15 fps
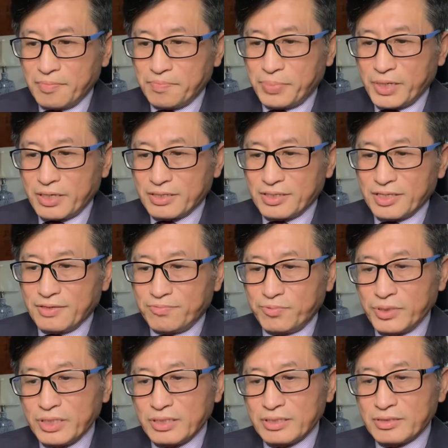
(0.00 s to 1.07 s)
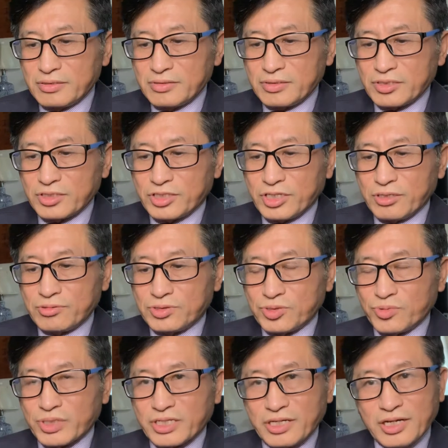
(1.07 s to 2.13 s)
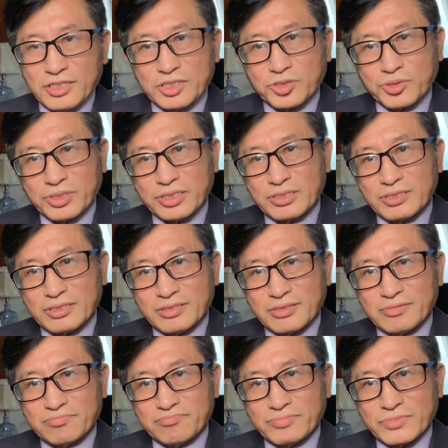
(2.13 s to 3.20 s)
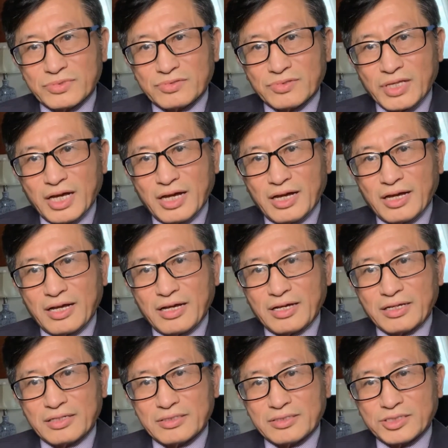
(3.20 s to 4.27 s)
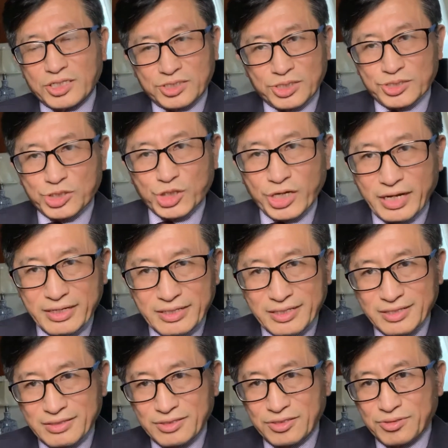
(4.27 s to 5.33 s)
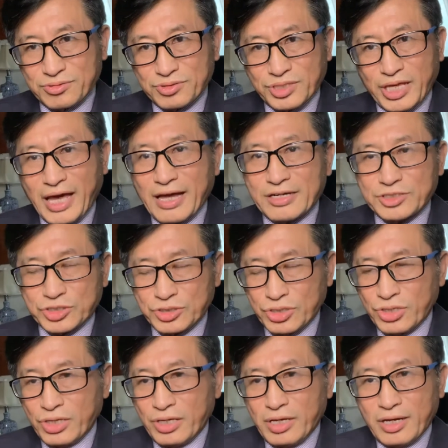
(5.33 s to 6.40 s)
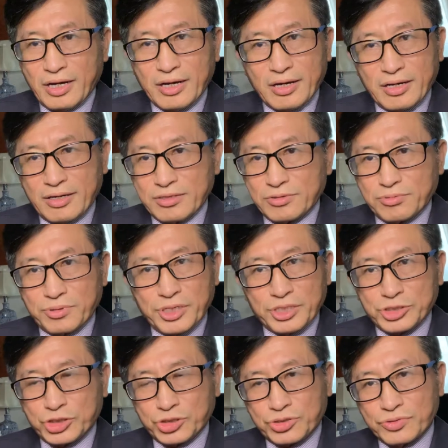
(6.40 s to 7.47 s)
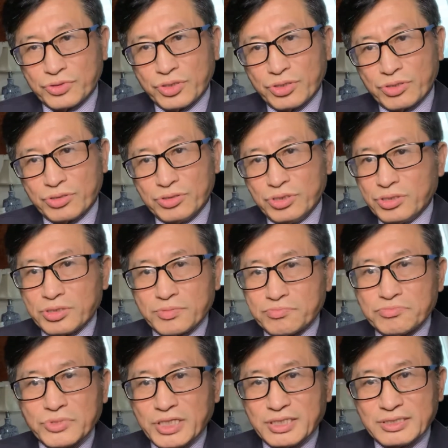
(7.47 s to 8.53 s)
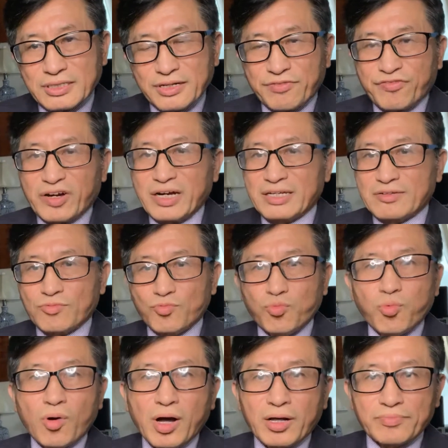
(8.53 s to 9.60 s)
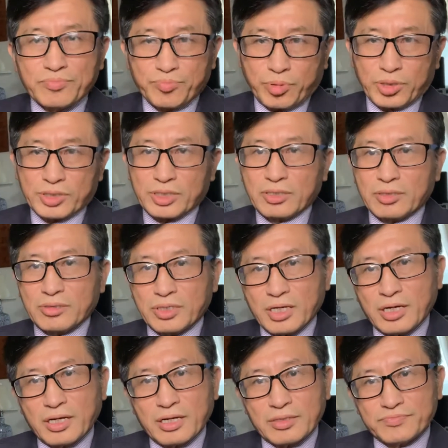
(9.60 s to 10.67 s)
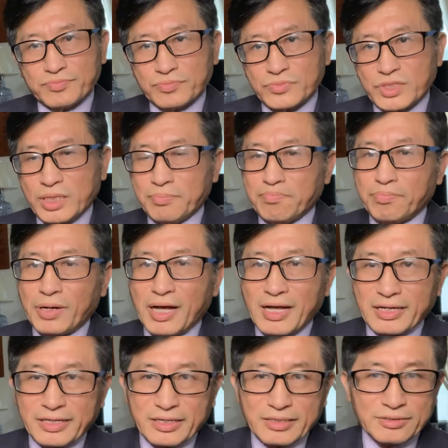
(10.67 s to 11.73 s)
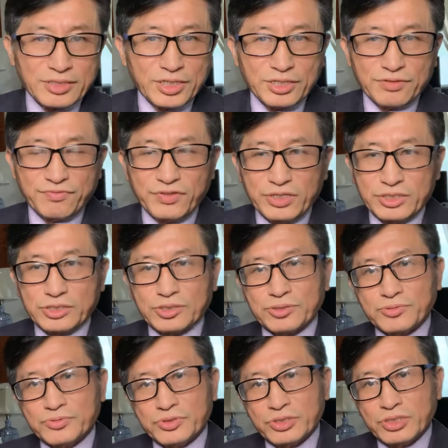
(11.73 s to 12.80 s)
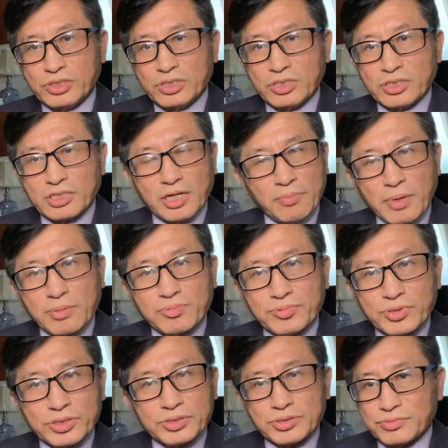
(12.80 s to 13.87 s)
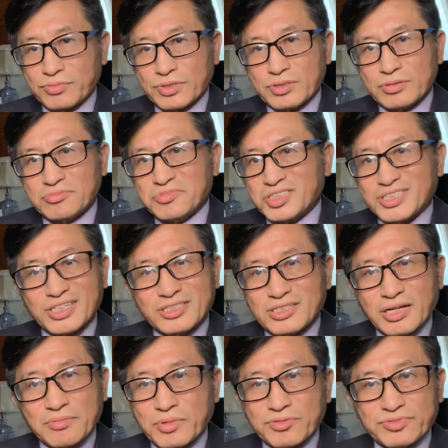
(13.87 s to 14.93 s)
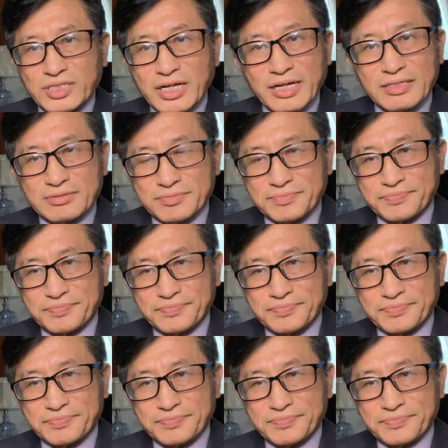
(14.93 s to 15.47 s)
But if we go to a country such as China, cash rich, you could easily find one particular deep pocket individual come up with 6 times of that.